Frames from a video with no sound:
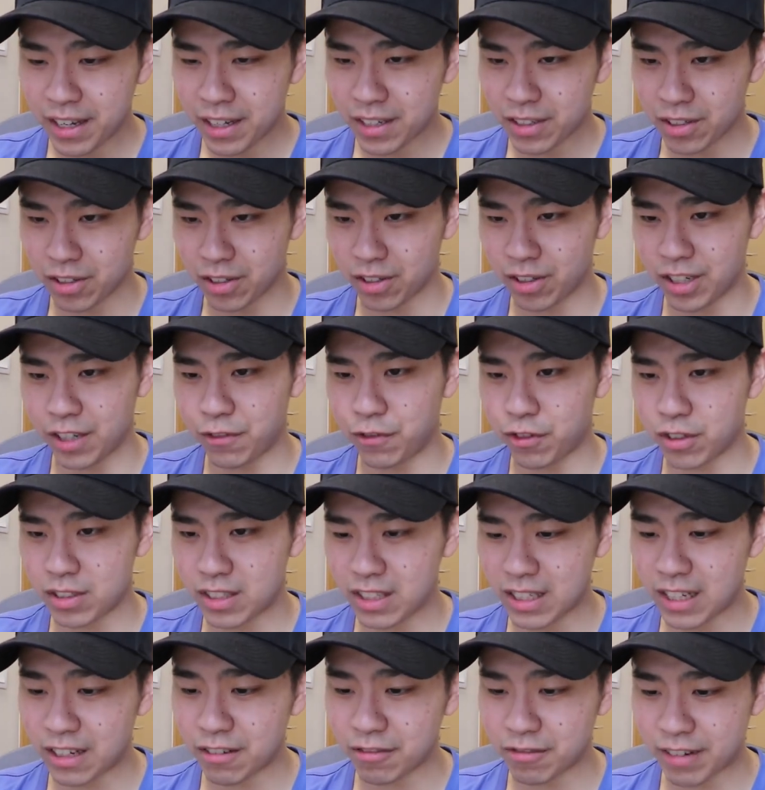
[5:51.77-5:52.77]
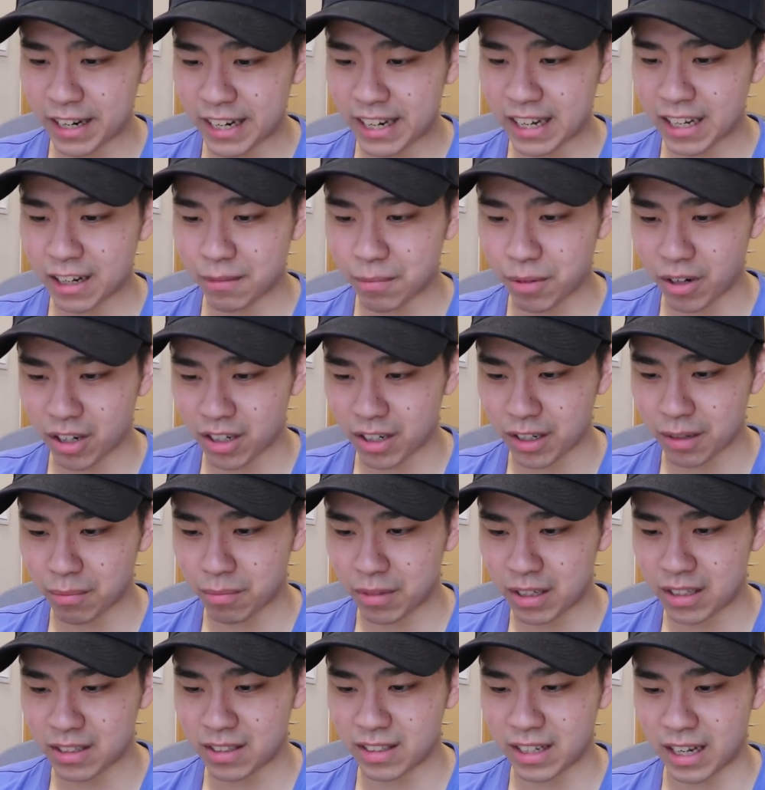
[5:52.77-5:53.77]
So if you see a ring at the bottom, it
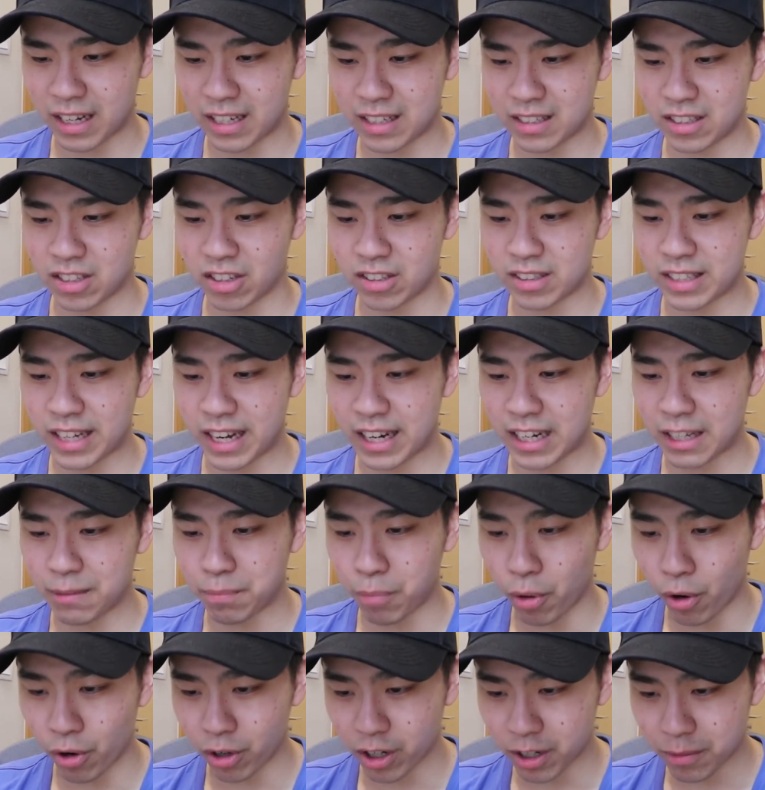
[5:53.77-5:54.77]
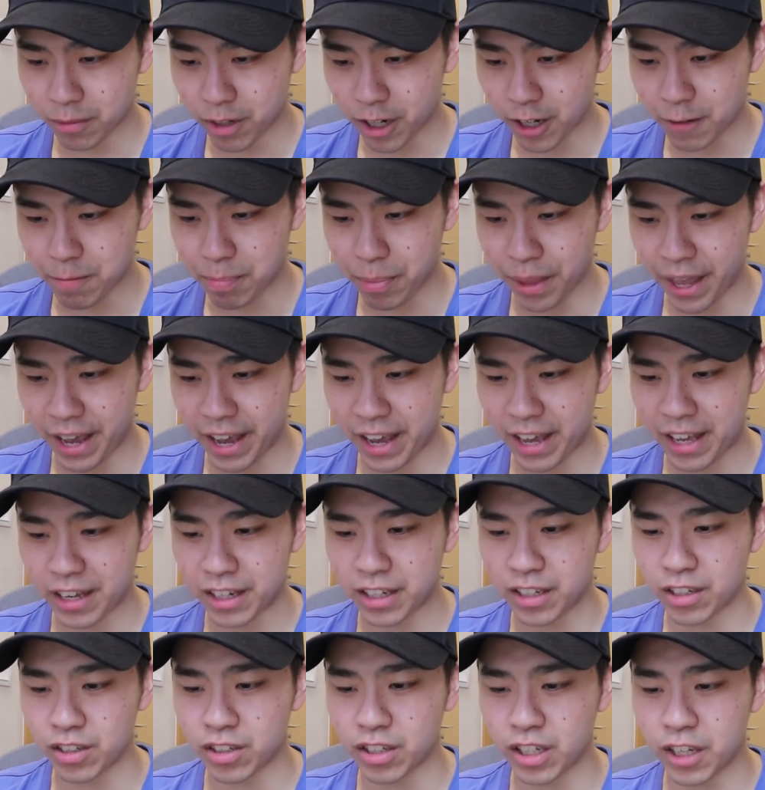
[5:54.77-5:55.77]
means that it's your daily Pokemon
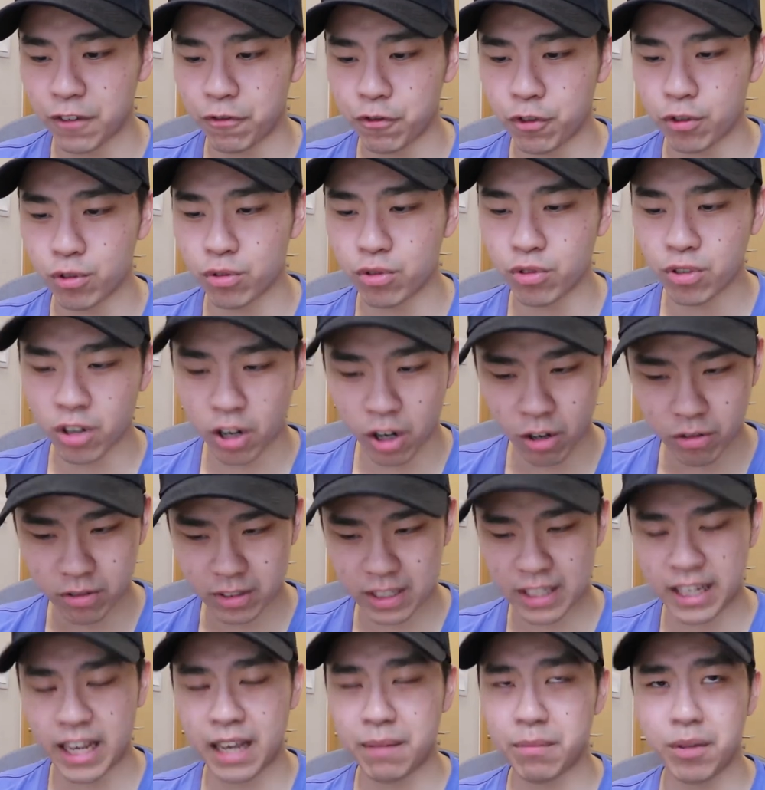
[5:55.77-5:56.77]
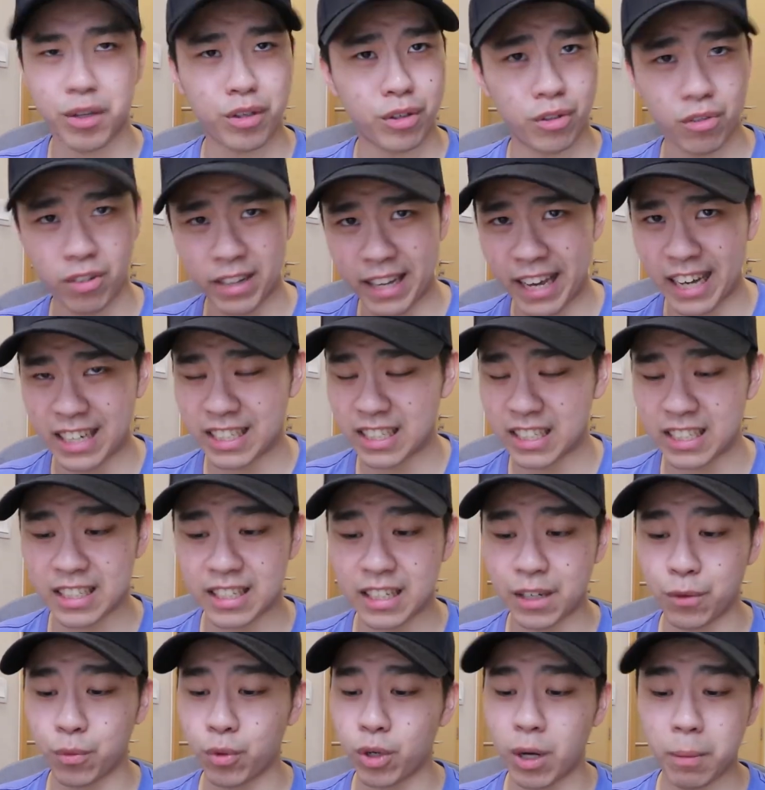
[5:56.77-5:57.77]
and if you close the game and you don't catch it,
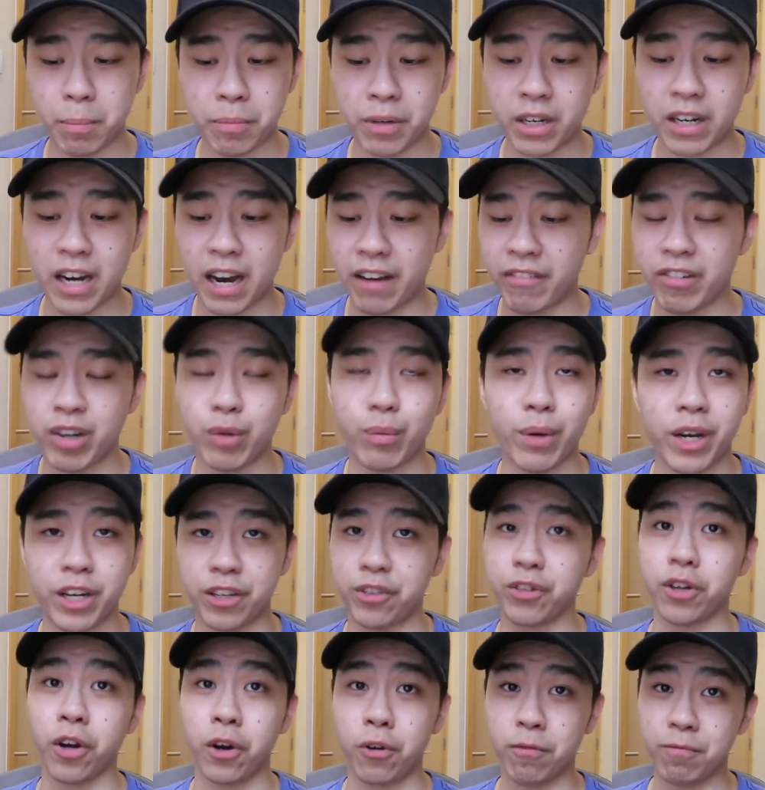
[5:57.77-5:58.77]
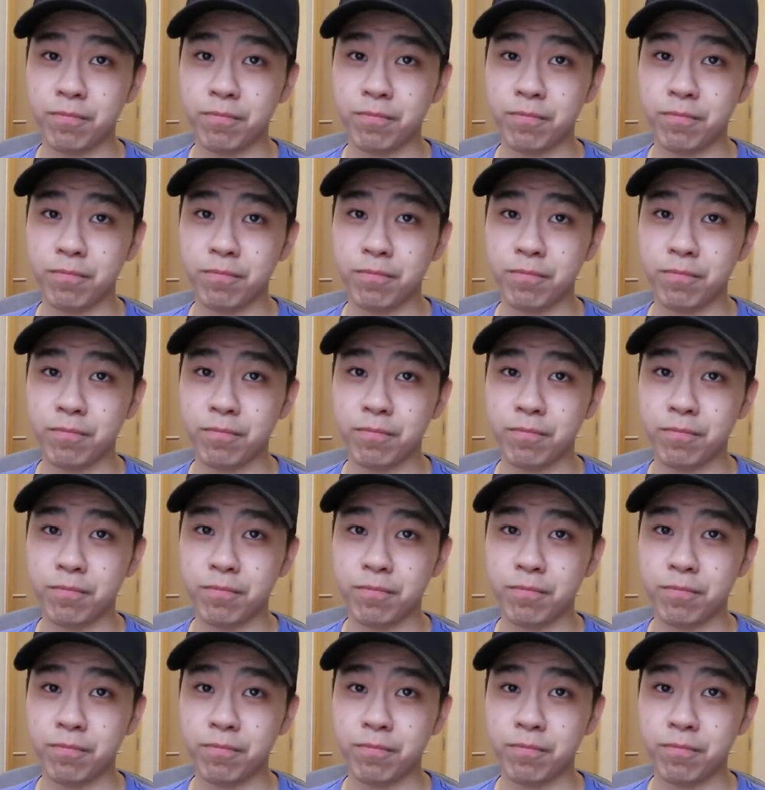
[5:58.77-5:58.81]
it will appear everywhere you go.